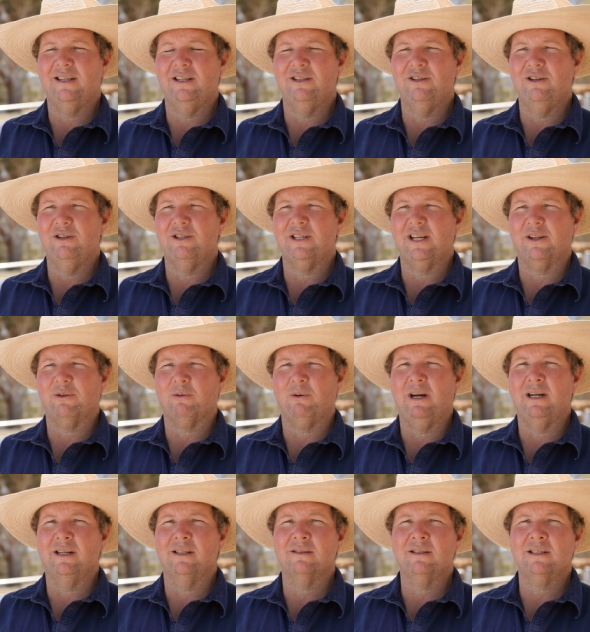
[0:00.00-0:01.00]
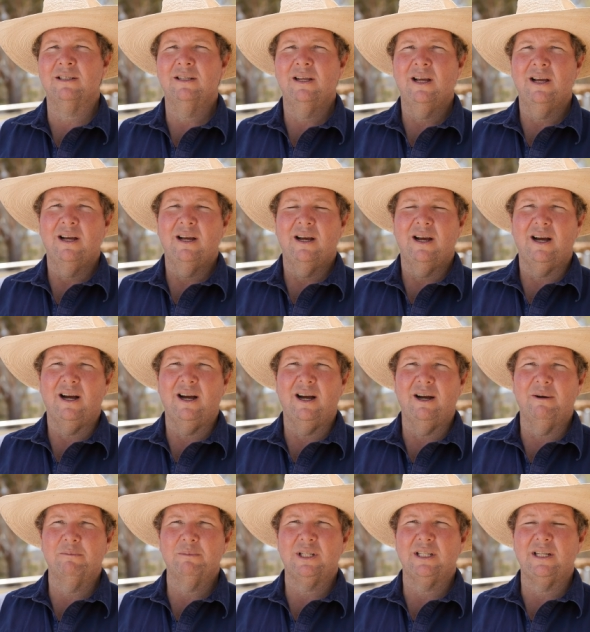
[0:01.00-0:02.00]
in New South Wales.
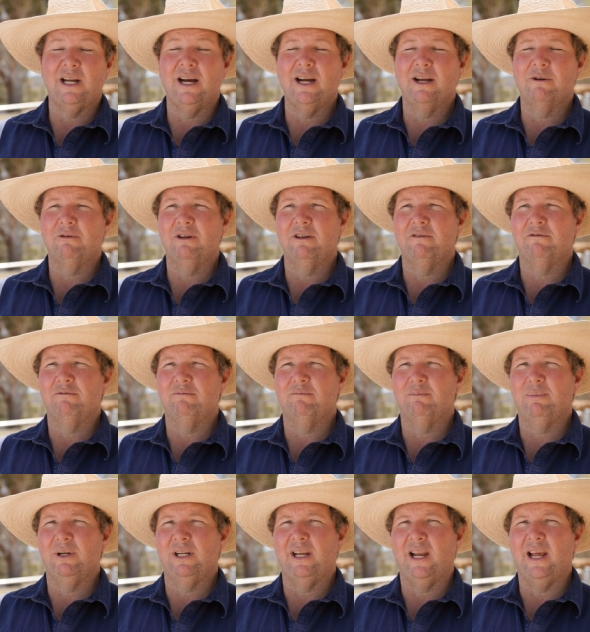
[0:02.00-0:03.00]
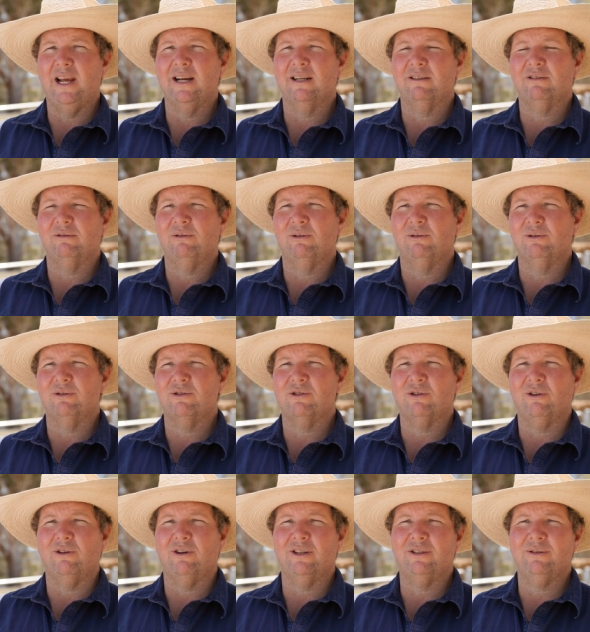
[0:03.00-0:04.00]
Um, today we've been out on
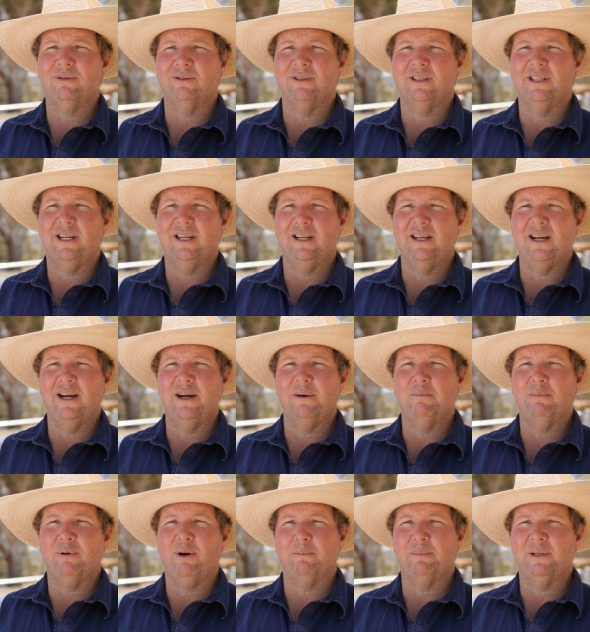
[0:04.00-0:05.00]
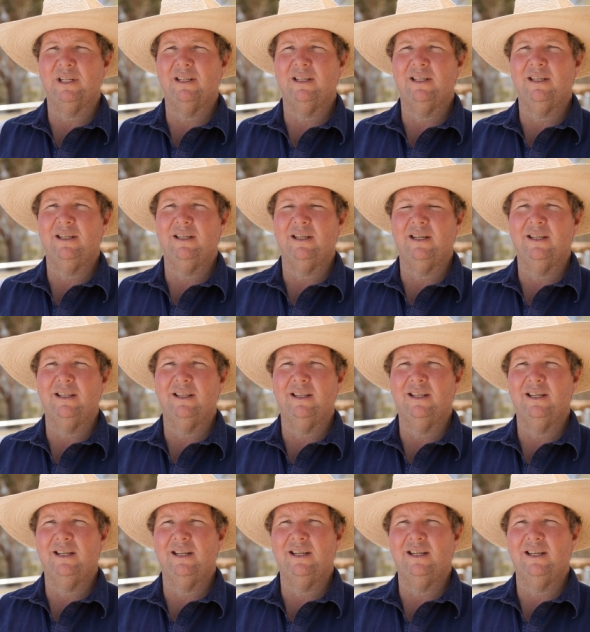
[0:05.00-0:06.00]
site on a uh, property in
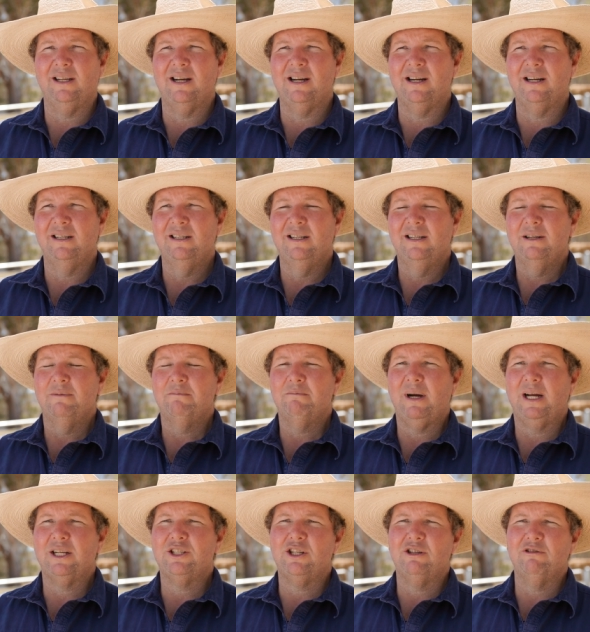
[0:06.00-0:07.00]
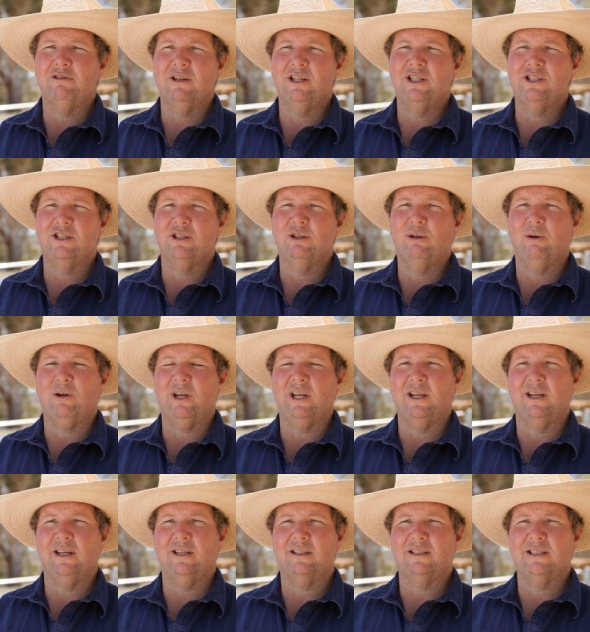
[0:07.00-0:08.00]
the uh, Mudgee region
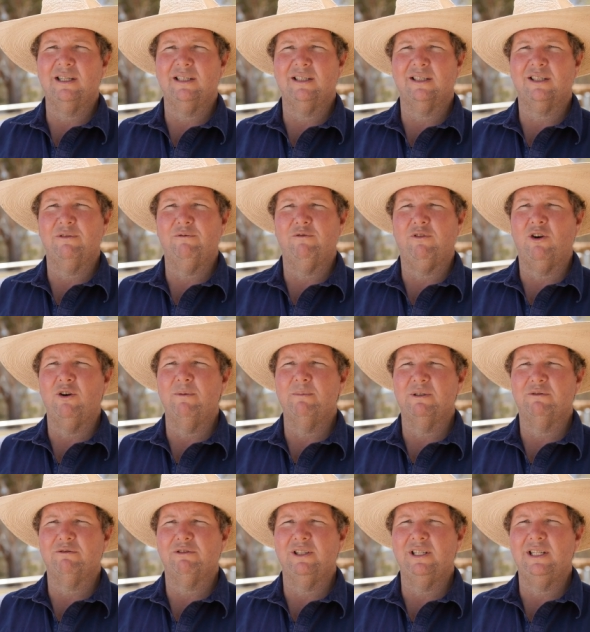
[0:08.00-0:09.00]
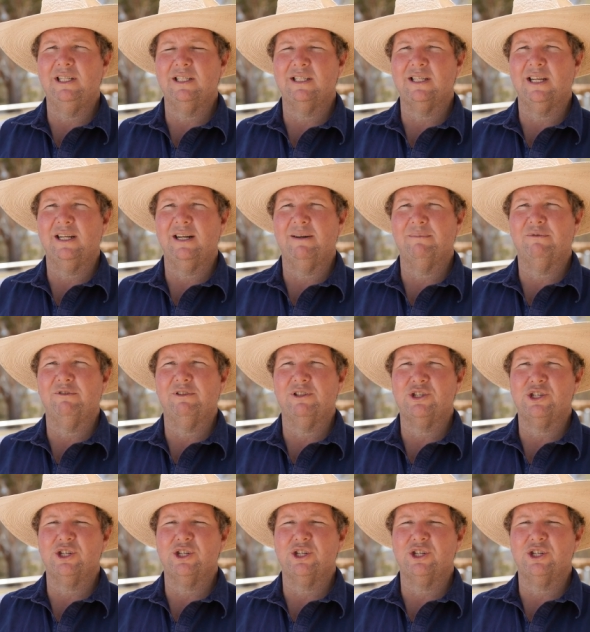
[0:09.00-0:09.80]
looking at uh, confinement feeding setup for